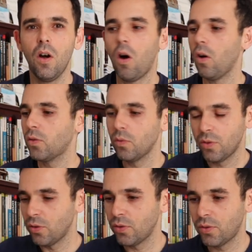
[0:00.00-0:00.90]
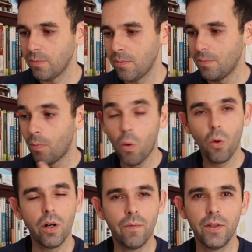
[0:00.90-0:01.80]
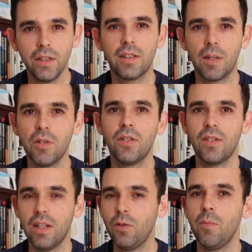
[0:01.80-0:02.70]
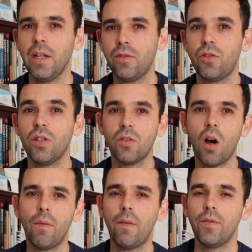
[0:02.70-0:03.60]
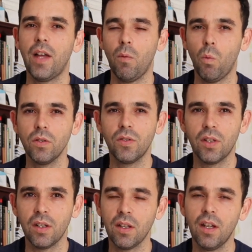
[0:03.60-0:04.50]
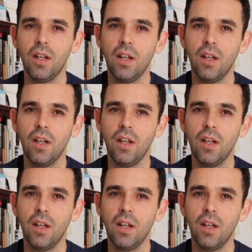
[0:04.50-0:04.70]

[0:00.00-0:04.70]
Also, there's more affiliate commissions that you make just off of that one sale,